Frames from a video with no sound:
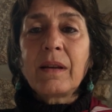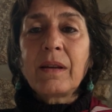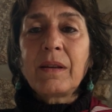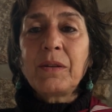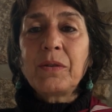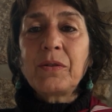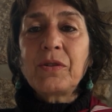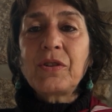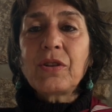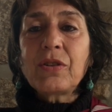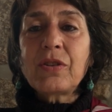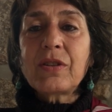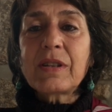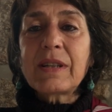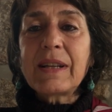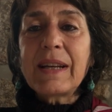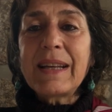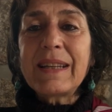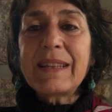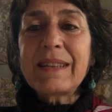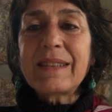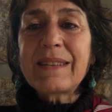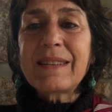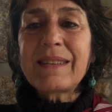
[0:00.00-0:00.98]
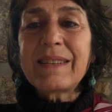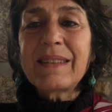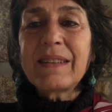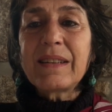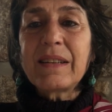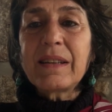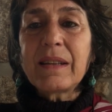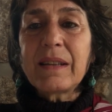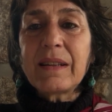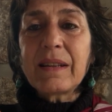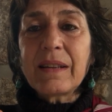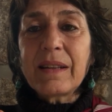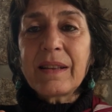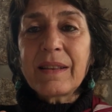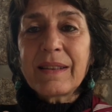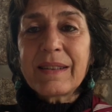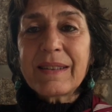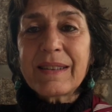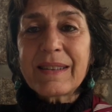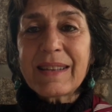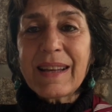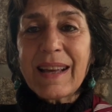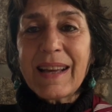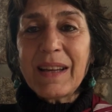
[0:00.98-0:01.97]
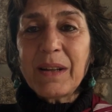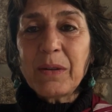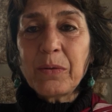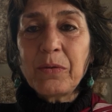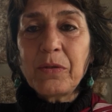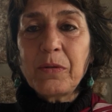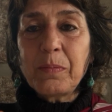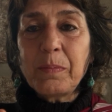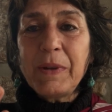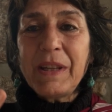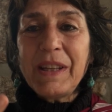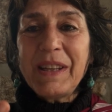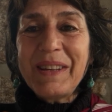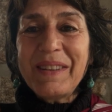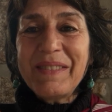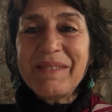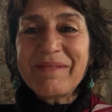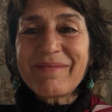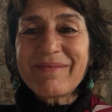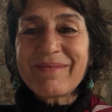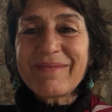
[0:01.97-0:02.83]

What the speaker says: You just let the sound be.